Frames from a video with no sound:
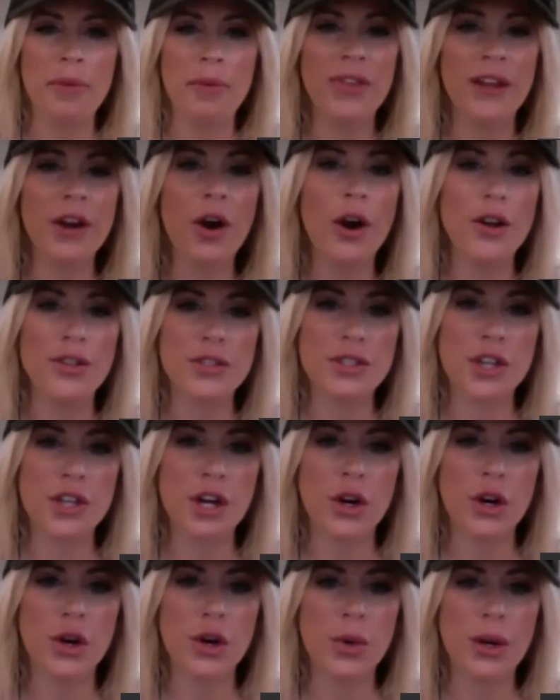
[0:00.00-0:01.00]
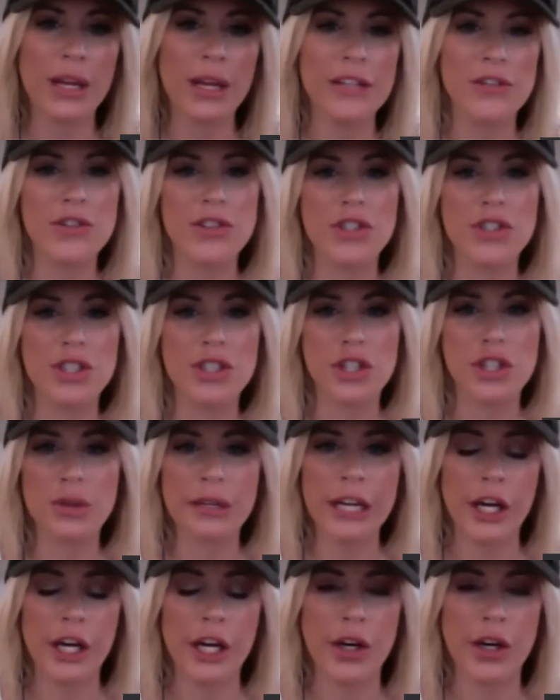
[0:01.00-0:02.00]
then also in
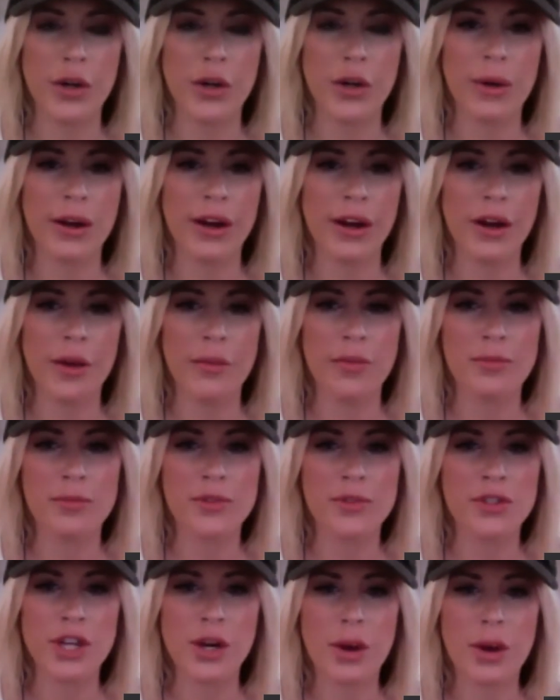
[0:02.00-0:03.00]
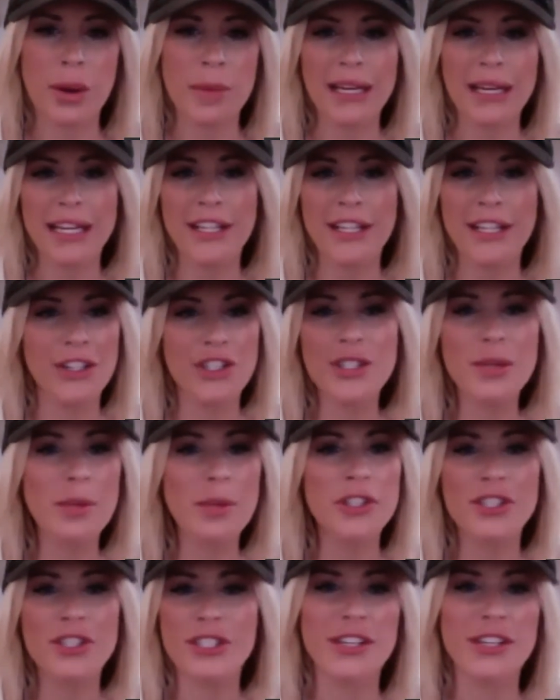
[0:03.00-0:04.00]
studio. So, I mean, just a
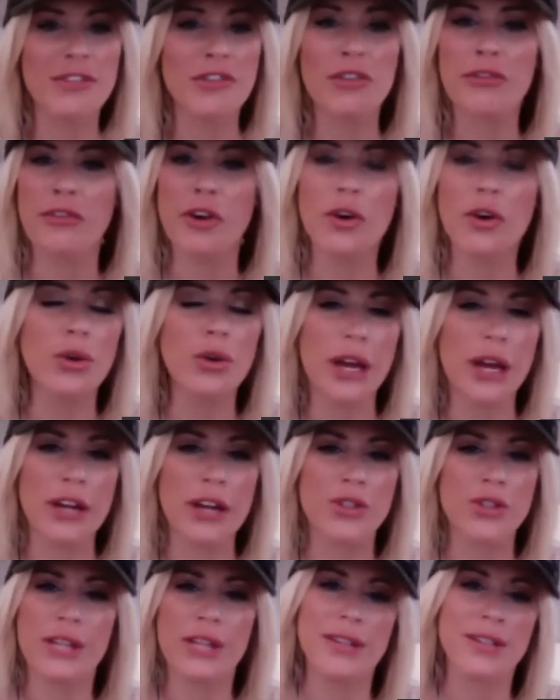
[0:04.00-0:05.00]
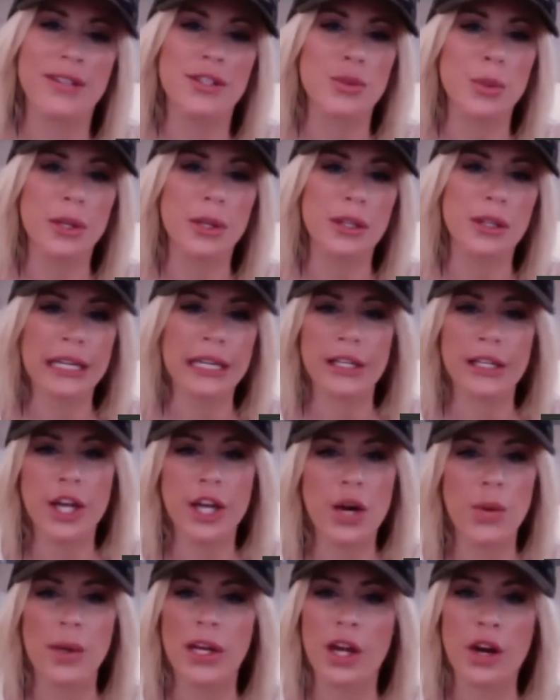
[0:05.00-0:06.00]
bunch of different vocal exercises, really, and
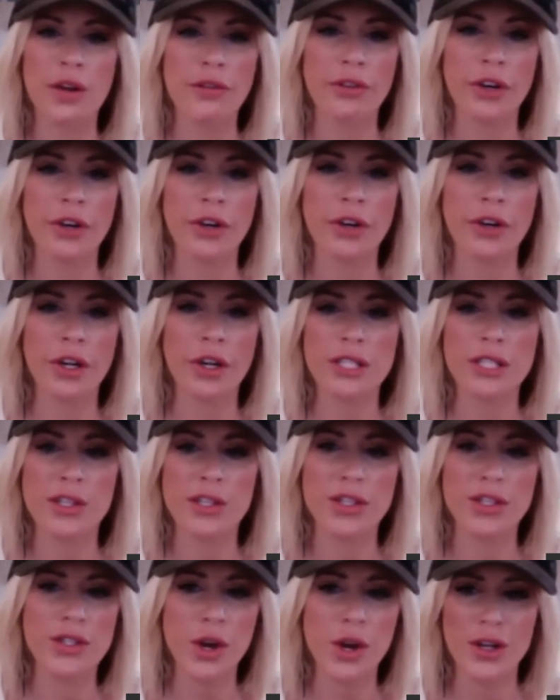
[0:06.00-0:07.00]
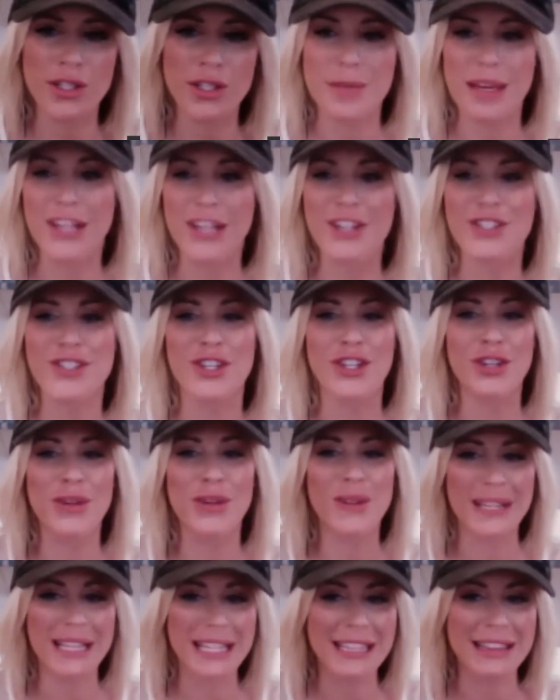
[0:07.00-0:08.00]
going over some of the songs, making sure you
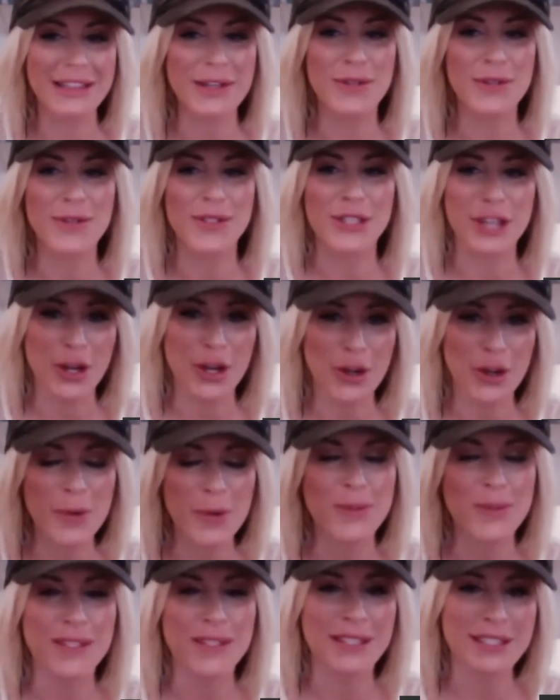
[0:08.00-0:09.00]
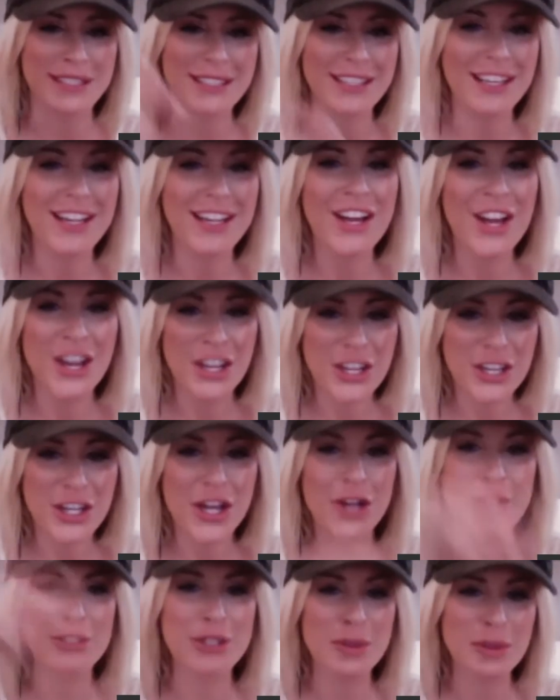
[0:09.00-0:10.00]
can hit those notes and, you
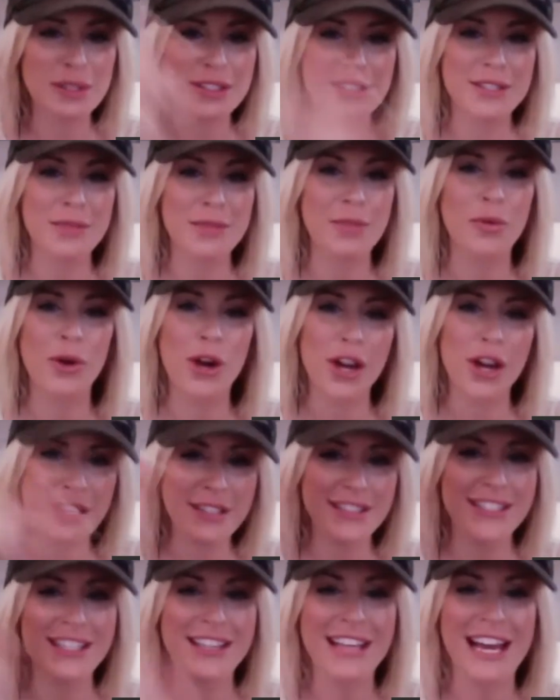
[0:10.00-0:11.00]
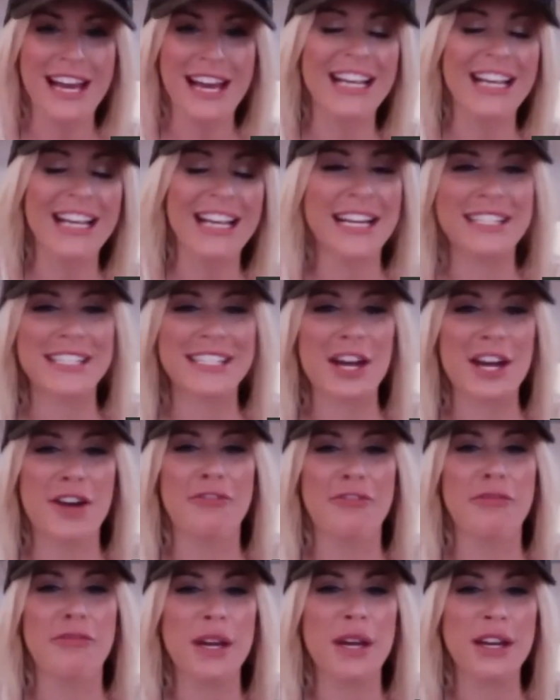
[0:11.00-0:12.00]
know, doing some runs and that kind of
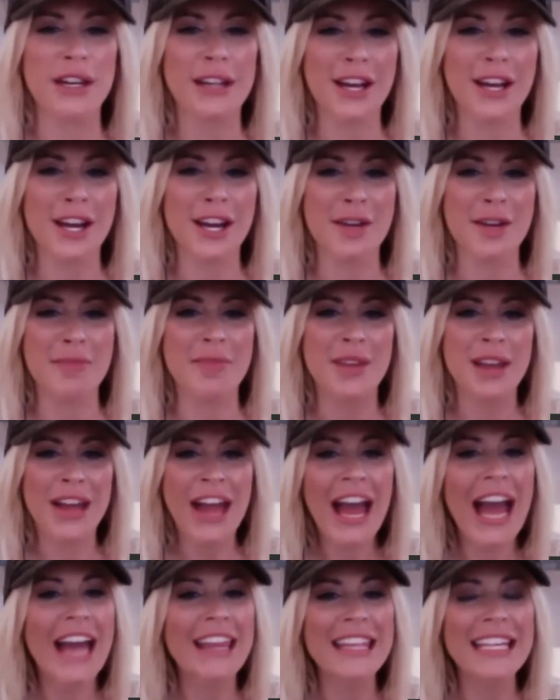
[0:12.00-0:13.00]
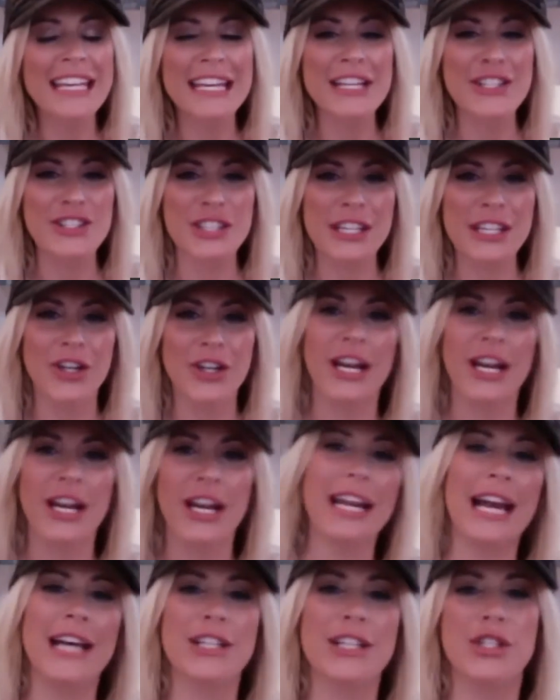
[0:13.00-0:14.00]
stuff. But I think each singer kind
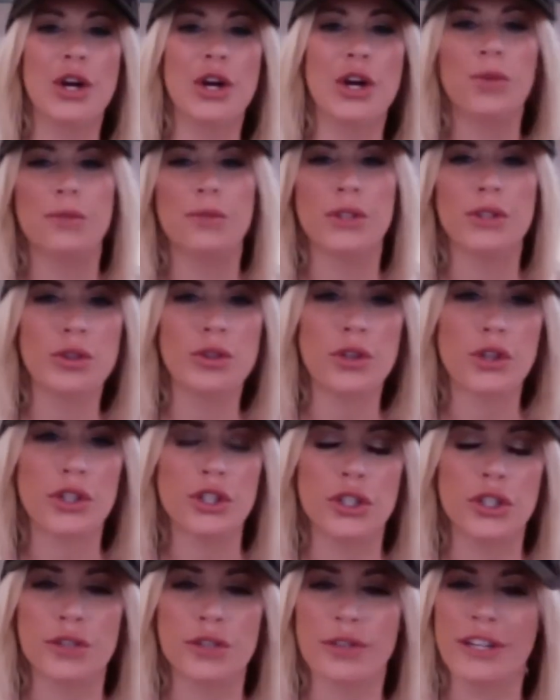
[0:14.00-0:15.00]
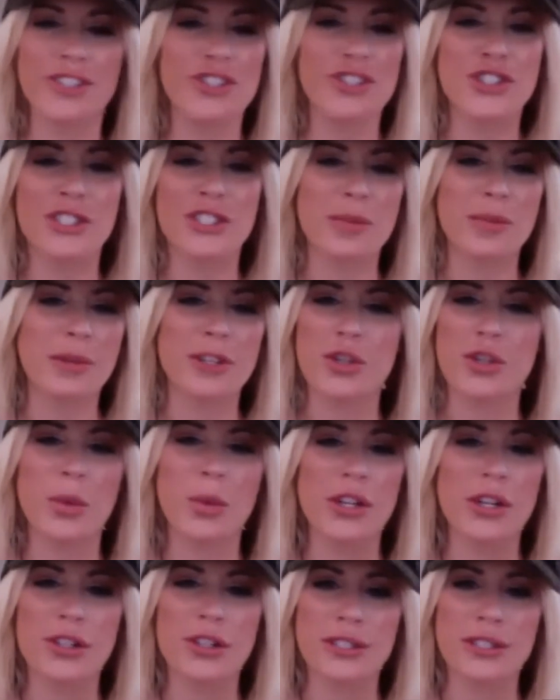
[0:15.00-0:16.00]
of has their own little groove, and it's just a bunch of
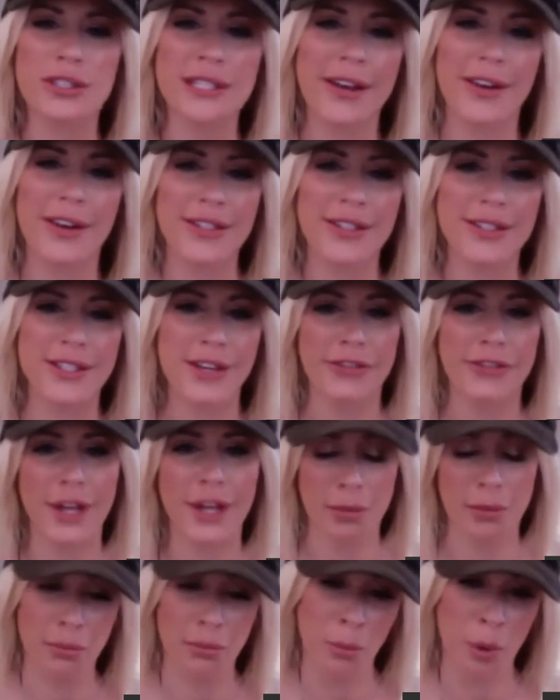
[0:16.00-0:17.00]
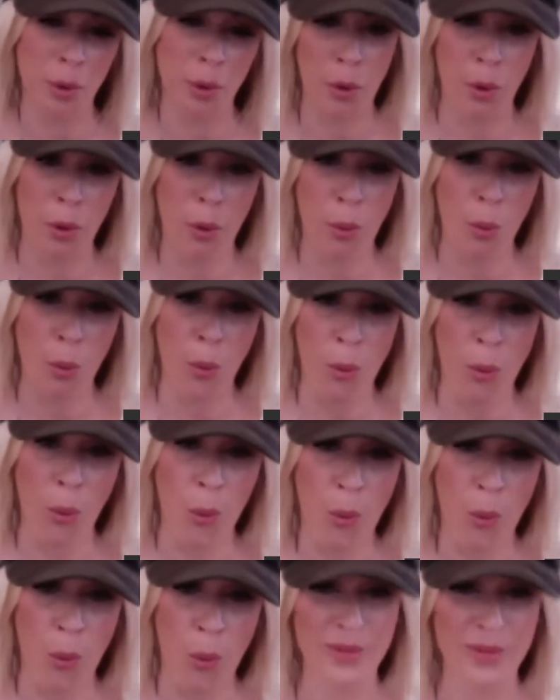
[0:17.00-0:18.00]
weird sounding stuff like,
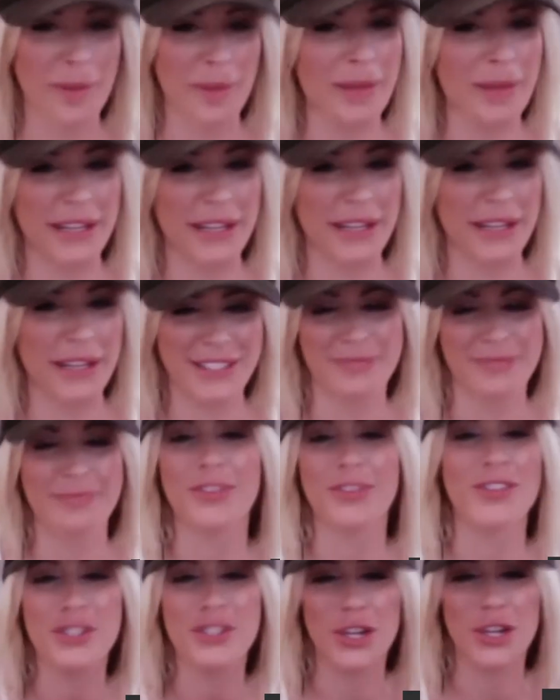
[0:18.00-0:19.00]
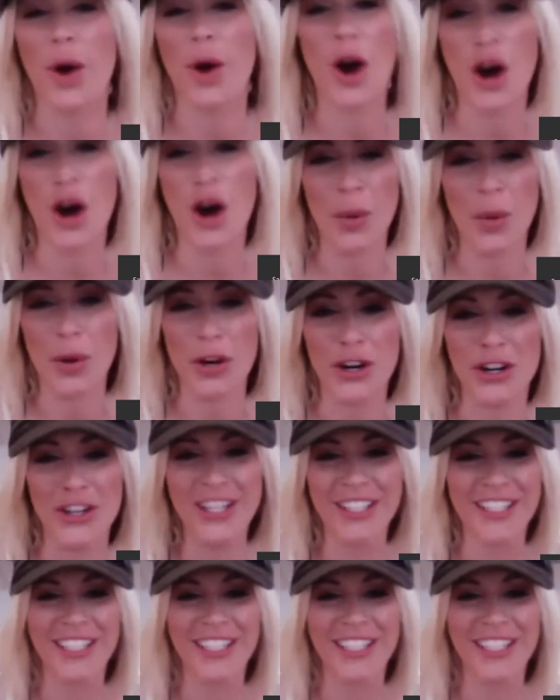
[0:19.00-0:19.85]
oh, I mean, it's so awkward.